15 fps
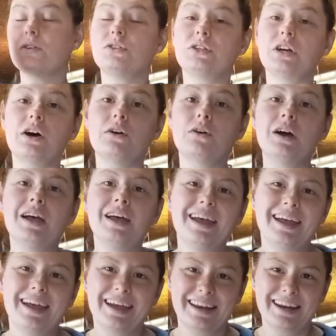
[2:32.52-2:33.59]
So,
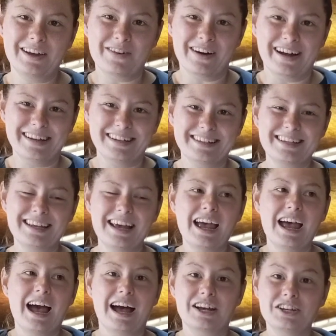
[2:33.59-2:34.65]
anyways,
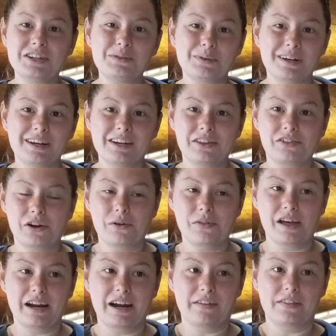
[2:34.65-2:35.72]
I just wanted to throw
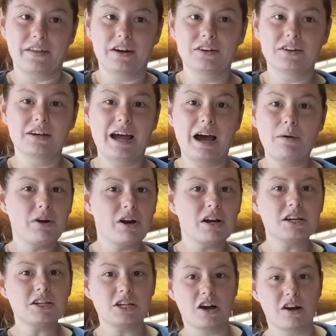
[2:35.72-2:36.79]
that out there. Now we're
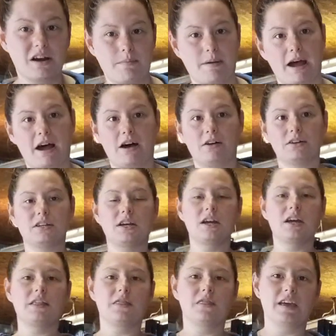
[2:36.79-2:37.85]
going to talk about
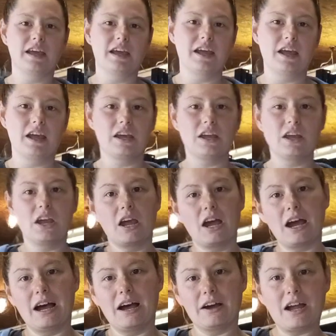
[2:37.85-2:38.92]

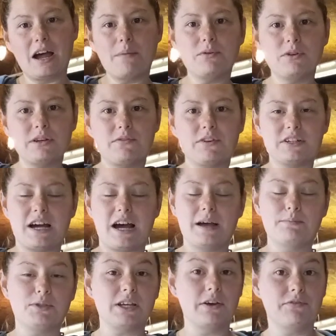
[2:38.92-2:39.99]
a few
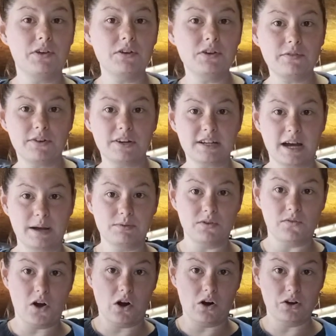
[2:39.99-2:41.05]
different types
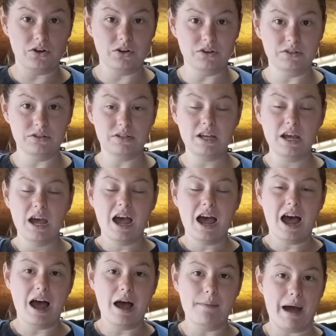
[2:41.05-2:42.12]
of gardens
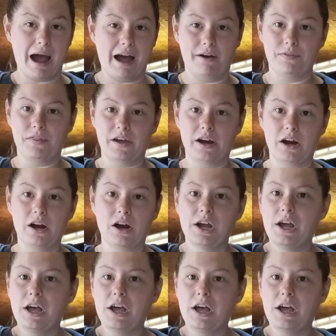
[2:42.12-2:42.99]
out there.